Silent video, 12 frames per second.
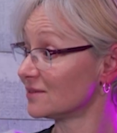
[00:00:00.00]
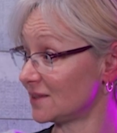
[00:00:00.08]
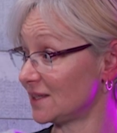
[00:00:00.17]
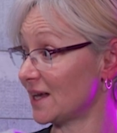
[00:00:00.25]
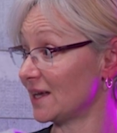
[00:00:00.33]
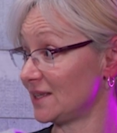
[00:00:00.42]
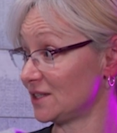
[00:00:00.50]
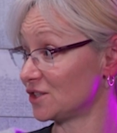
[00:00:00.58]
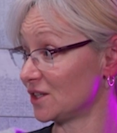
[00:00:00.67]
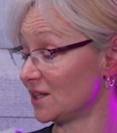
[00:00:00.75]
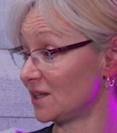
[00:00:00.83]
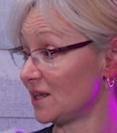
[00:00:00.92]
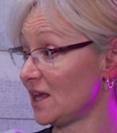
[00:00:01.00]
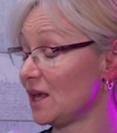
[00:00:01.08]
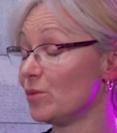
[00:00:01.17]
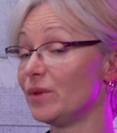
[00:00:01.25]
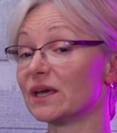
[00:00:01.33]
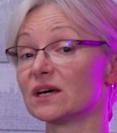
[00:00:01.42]
The dietitian.
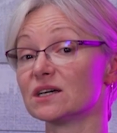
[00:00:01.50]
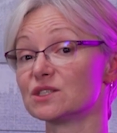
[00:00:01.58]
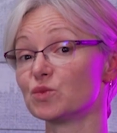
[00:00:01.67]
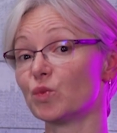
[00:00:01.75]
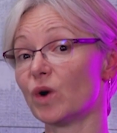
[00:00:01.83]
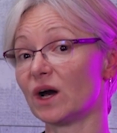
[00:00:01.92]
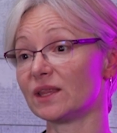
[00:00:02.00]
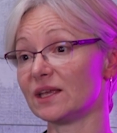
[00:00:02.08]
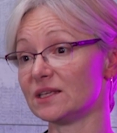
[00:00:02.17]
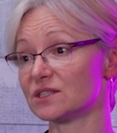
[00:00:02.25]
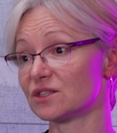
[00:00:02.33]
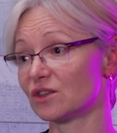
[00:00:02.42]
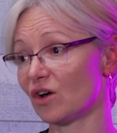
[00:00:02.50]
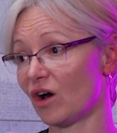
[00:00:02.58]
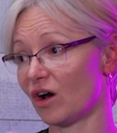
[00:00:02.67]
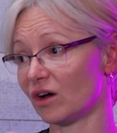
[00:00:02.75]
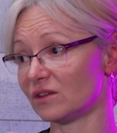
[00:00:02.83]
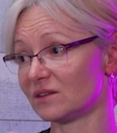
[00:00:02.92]
Because what is
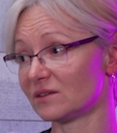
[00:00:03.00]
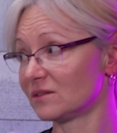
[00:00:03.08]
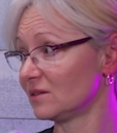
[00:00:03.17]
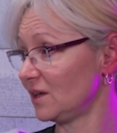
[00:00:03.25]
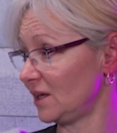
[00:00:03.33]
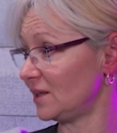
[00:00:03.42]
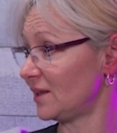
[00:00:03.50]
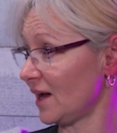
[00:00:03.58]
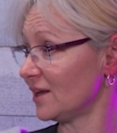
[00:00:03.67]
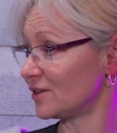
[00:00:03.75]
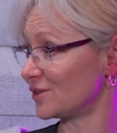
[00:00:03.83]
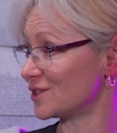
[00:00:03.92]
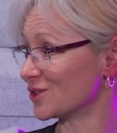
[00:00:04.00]
taught in dietary